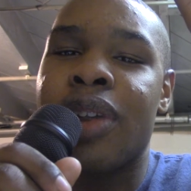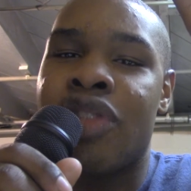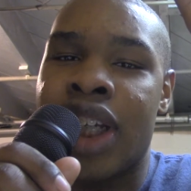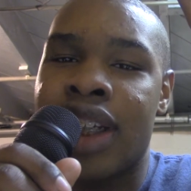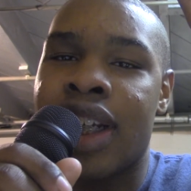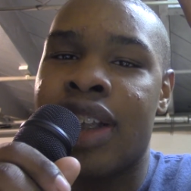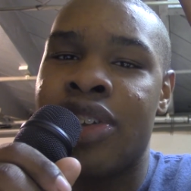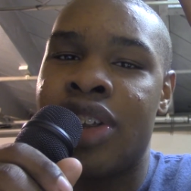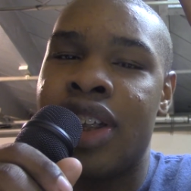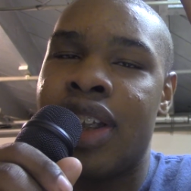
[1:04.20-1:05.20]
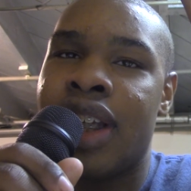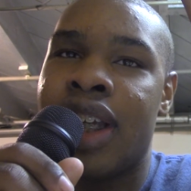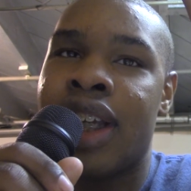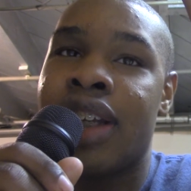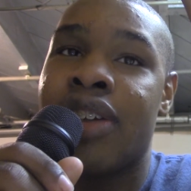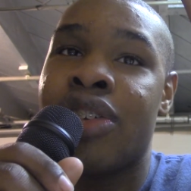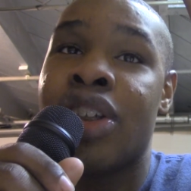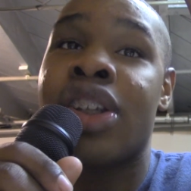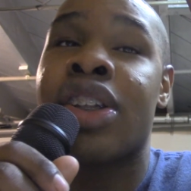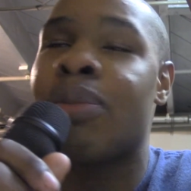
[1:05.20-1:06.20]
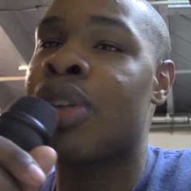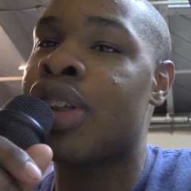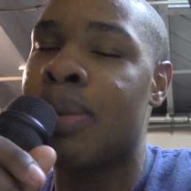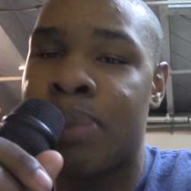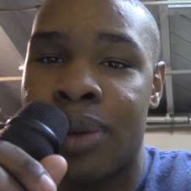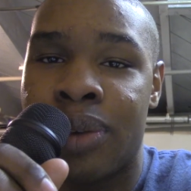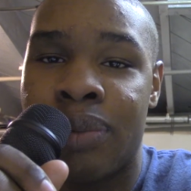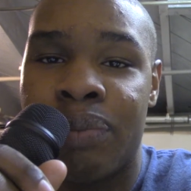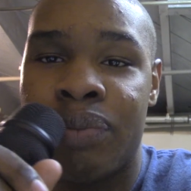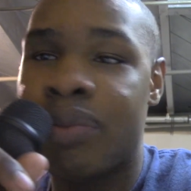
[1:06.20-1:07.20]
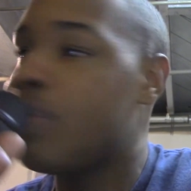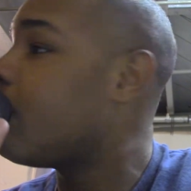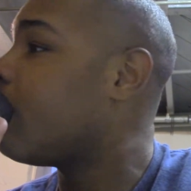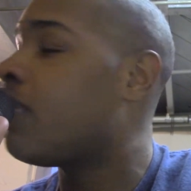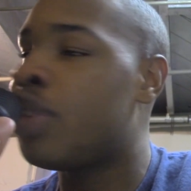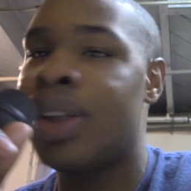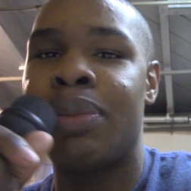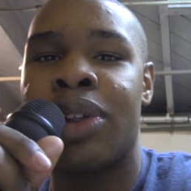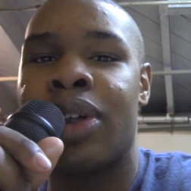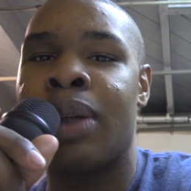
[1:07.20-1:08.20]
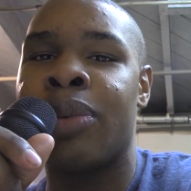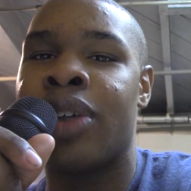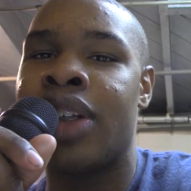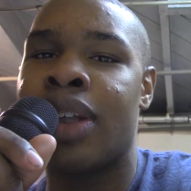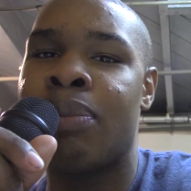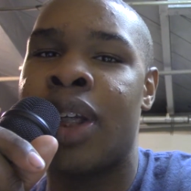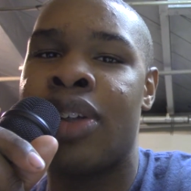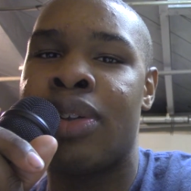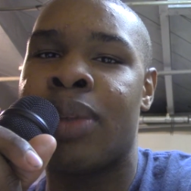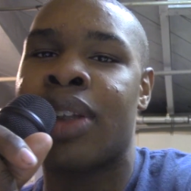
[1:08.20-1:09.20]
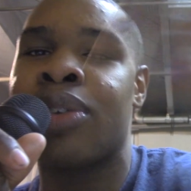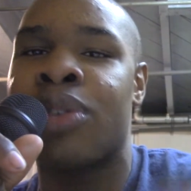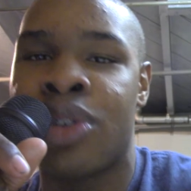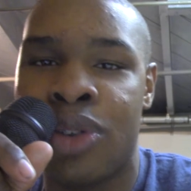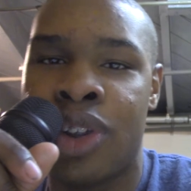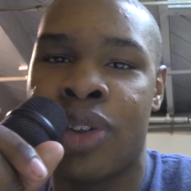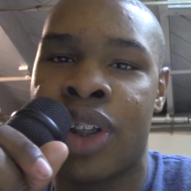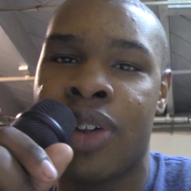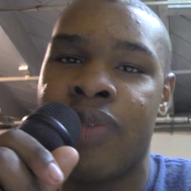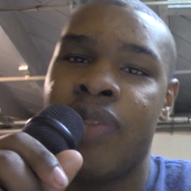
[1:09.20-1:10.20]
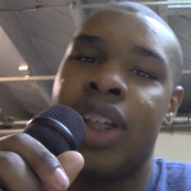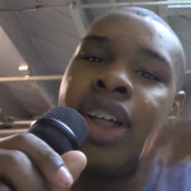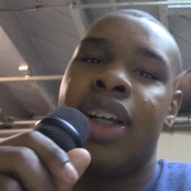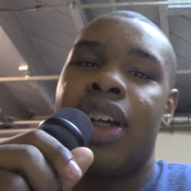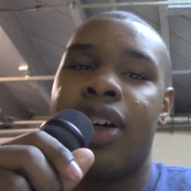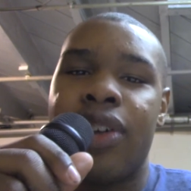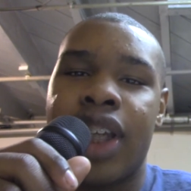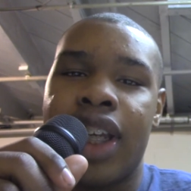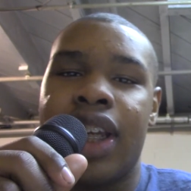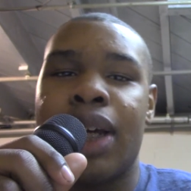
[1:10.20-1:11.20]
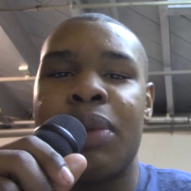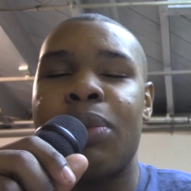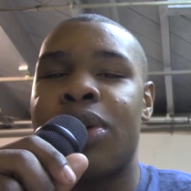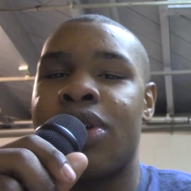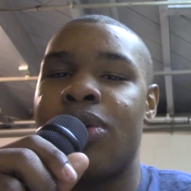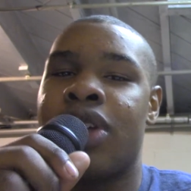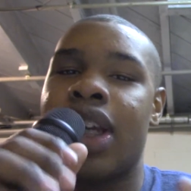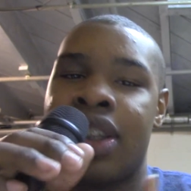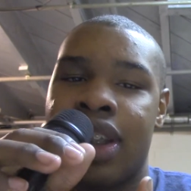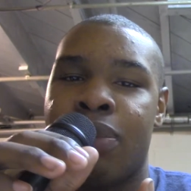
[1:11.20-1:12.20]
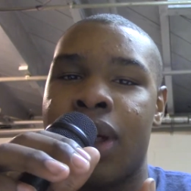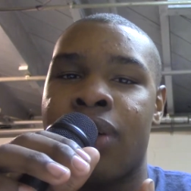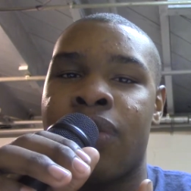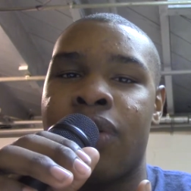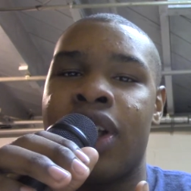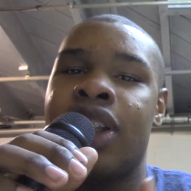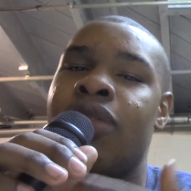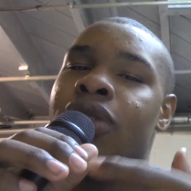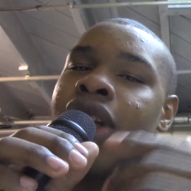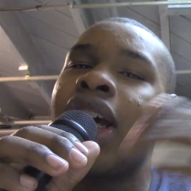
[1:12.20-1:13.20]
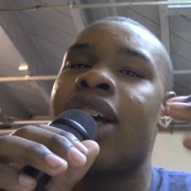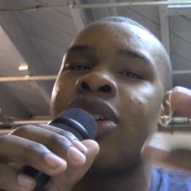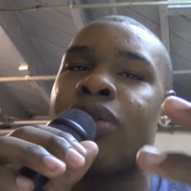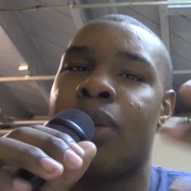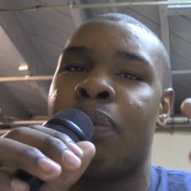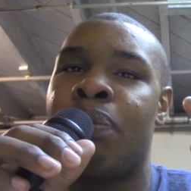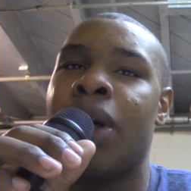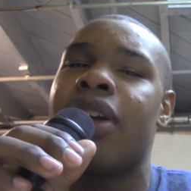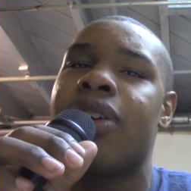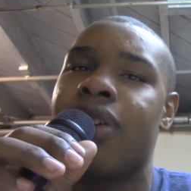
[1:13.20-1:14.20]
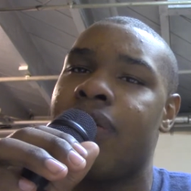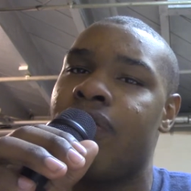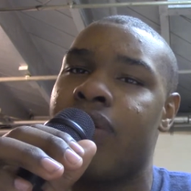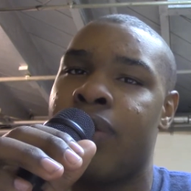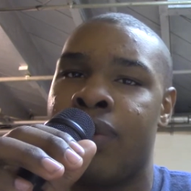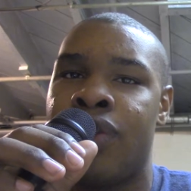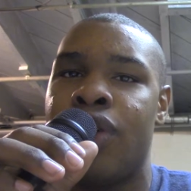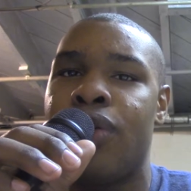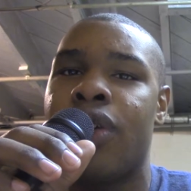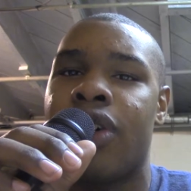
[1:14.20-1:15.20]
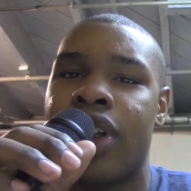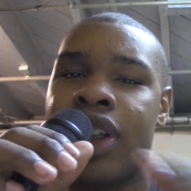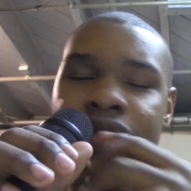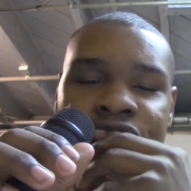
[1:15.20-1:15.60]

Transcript: of technology and just some simple, cheap little upgrades I made to my little studio here, okay, I'm able to test this microphone and give you an actual better review on it